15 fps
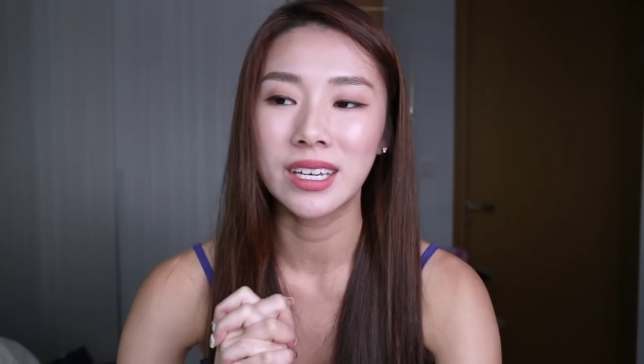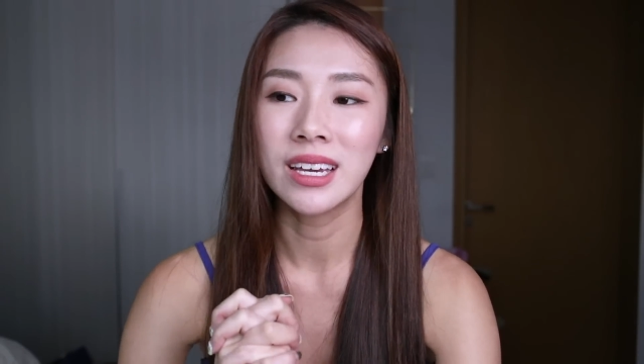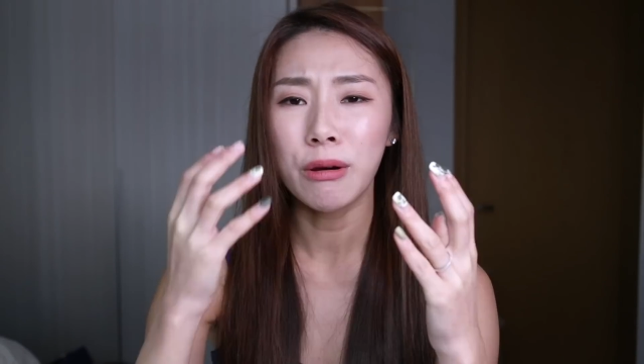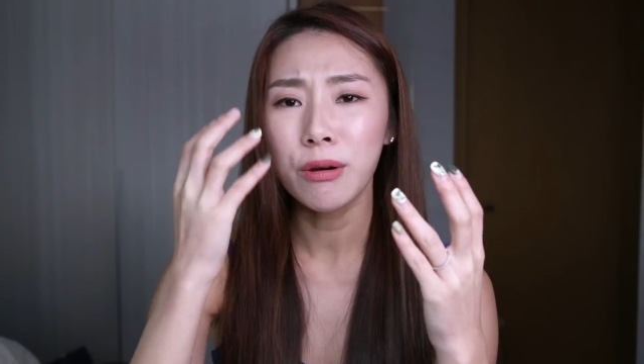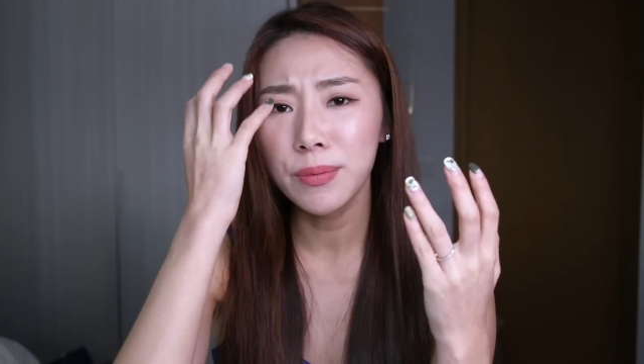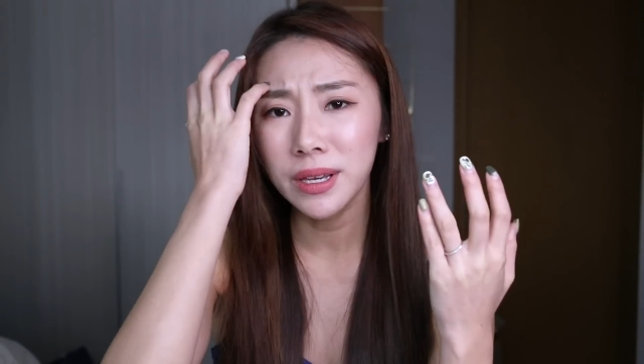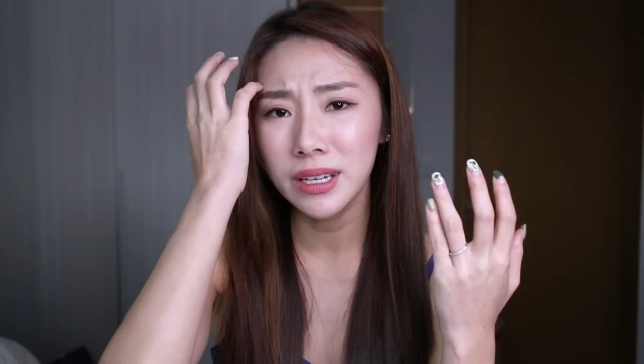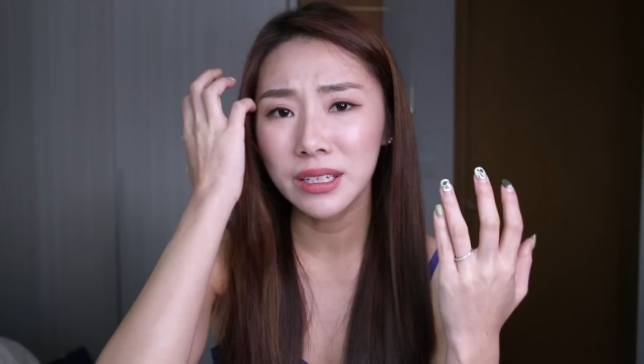I
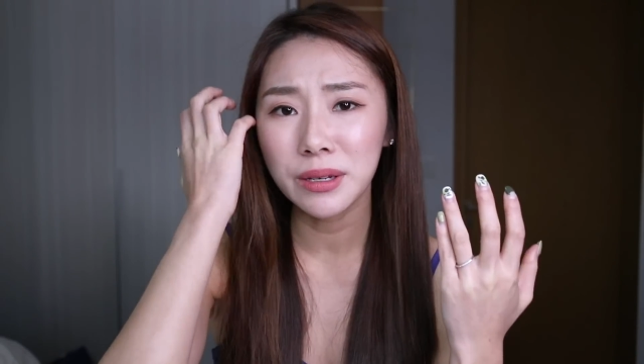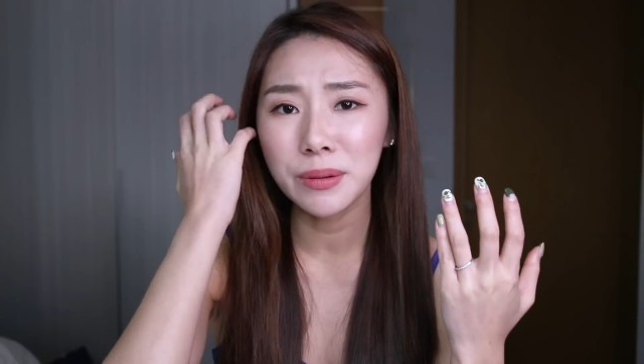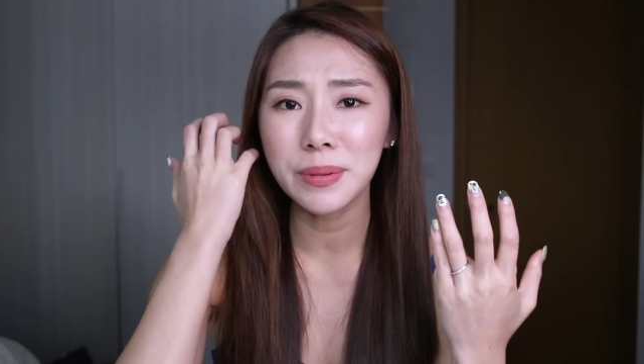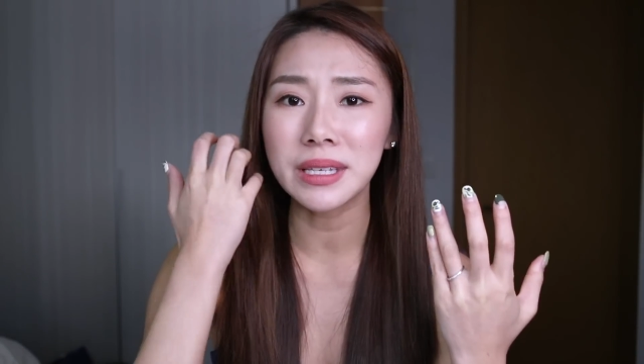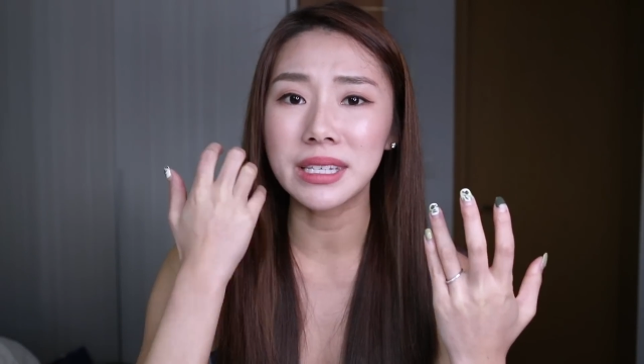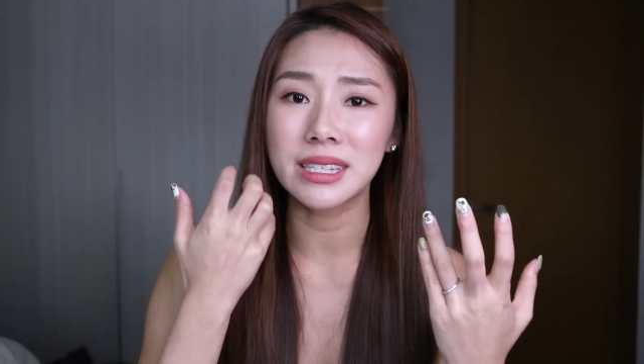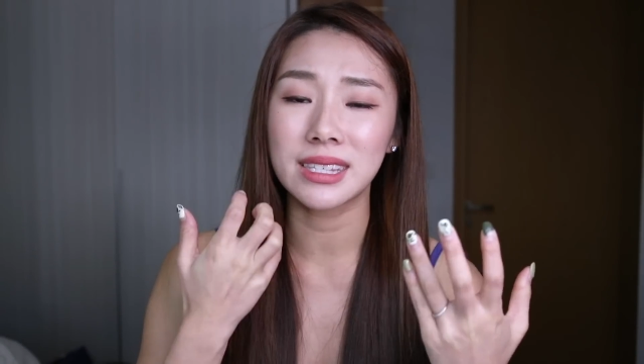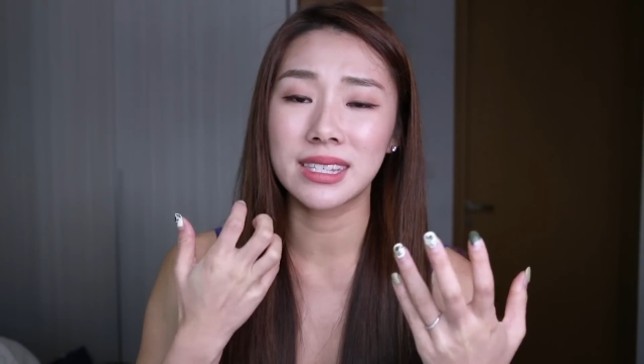would be a little
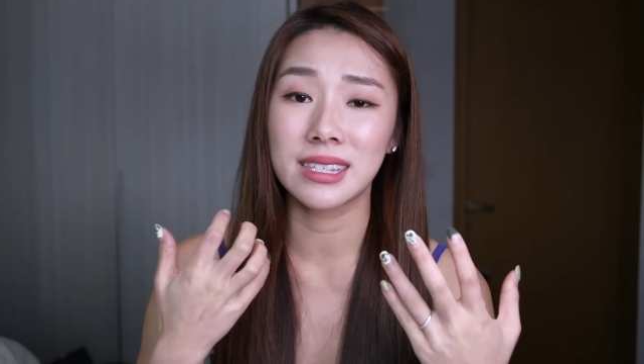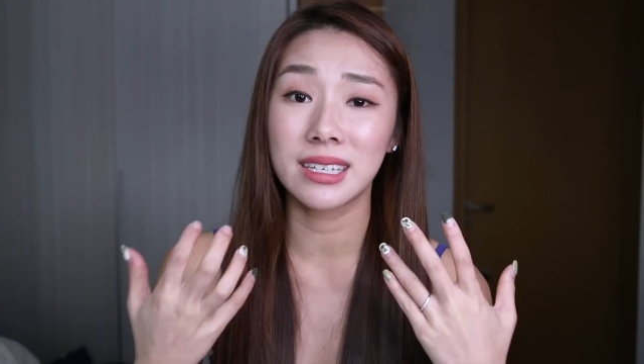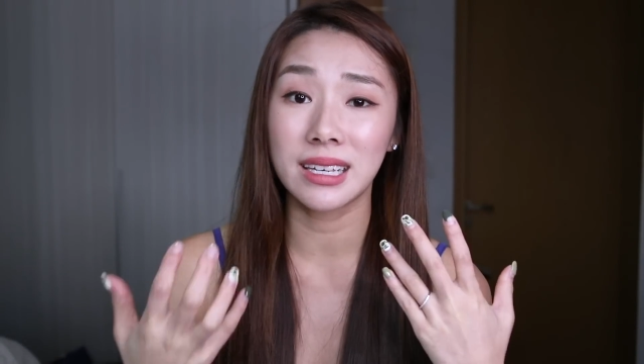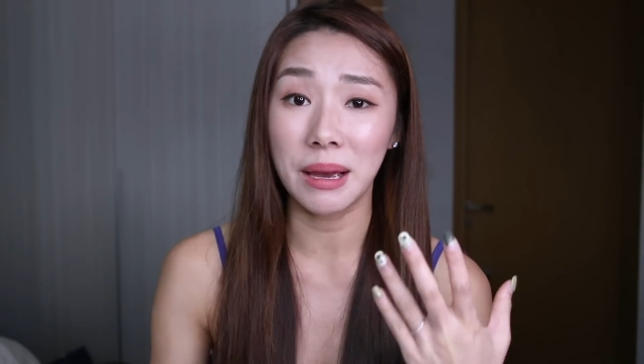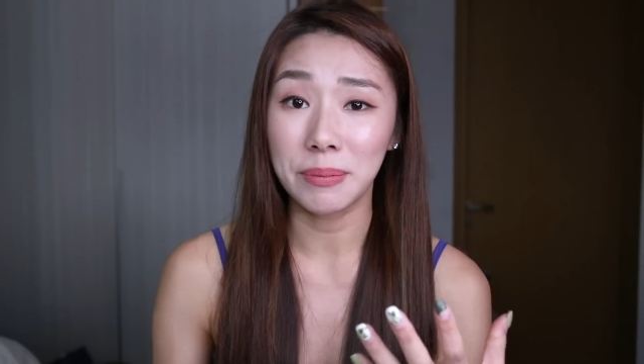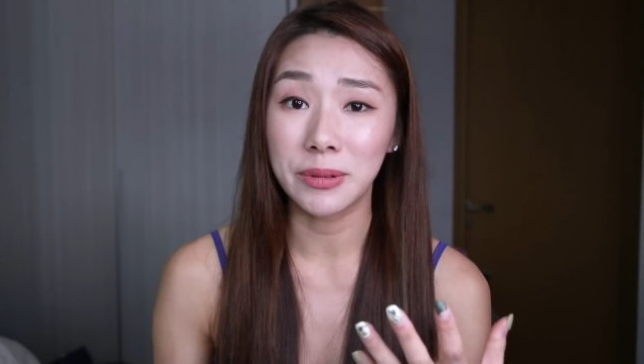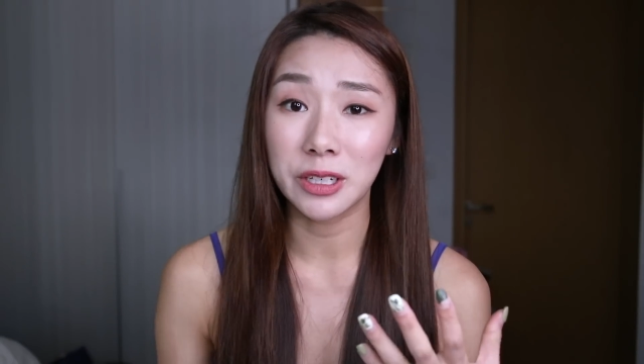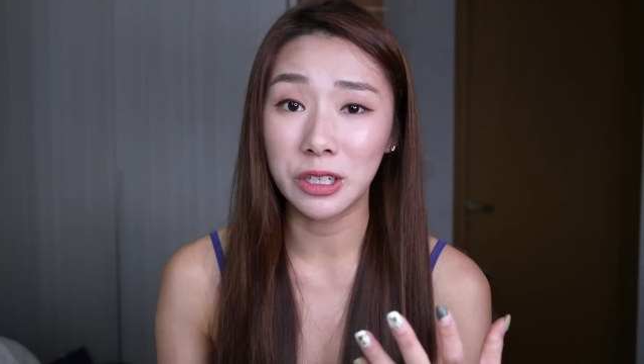bit
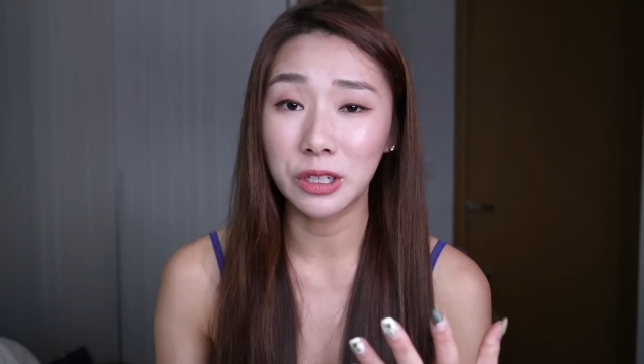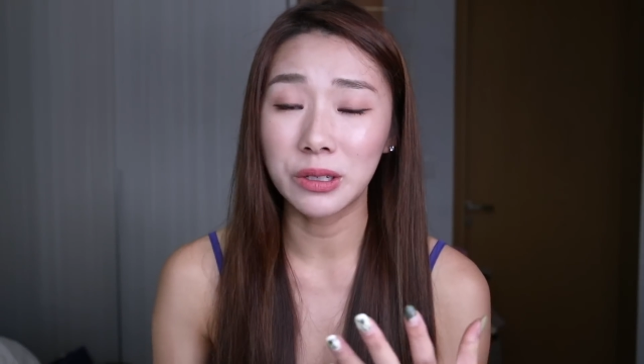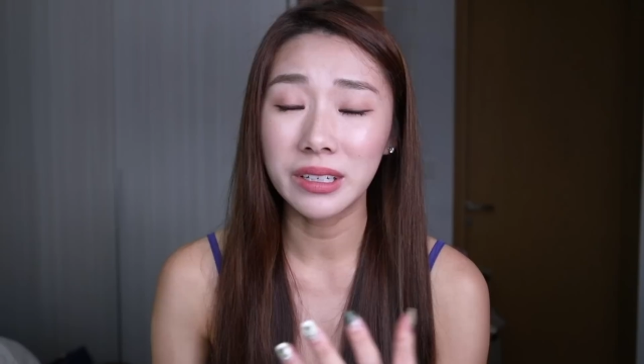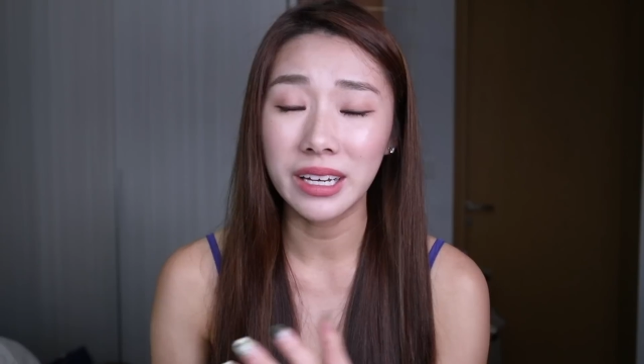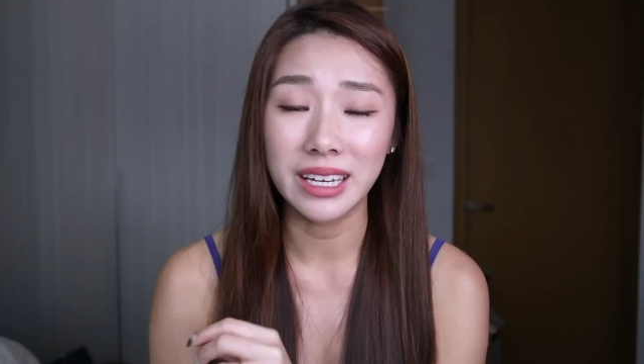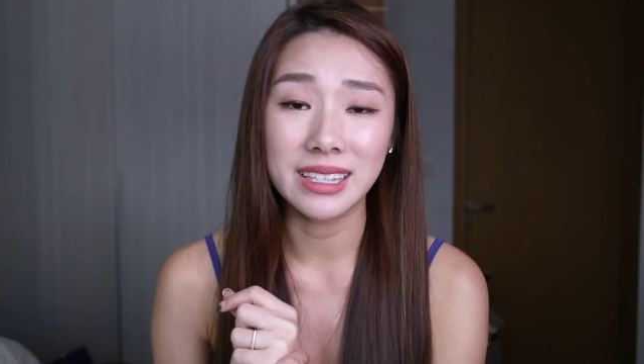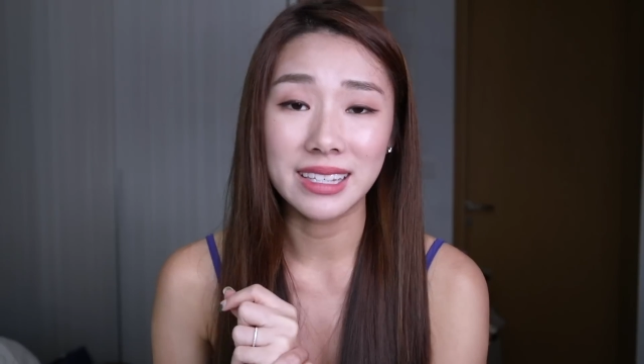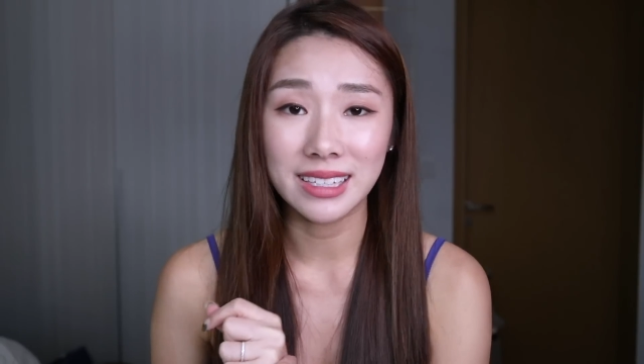skeptical
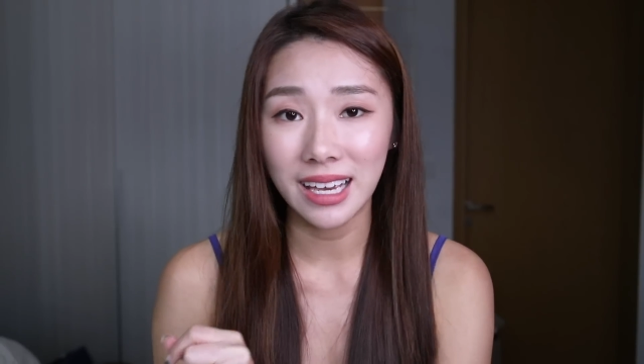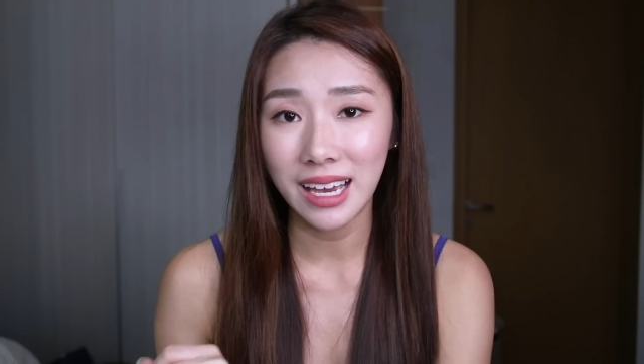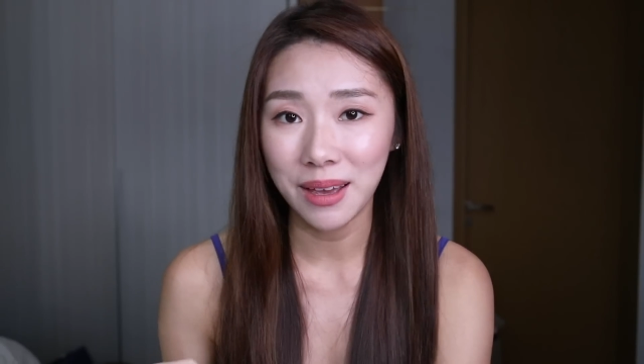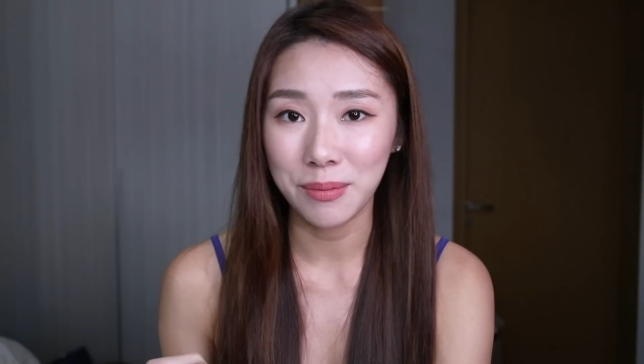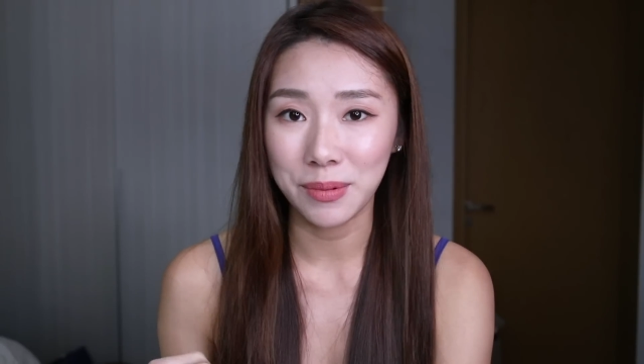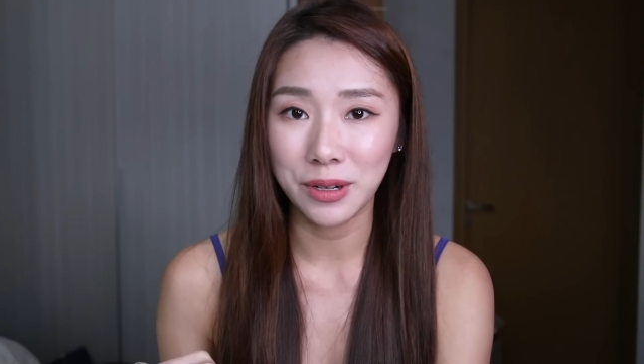and scared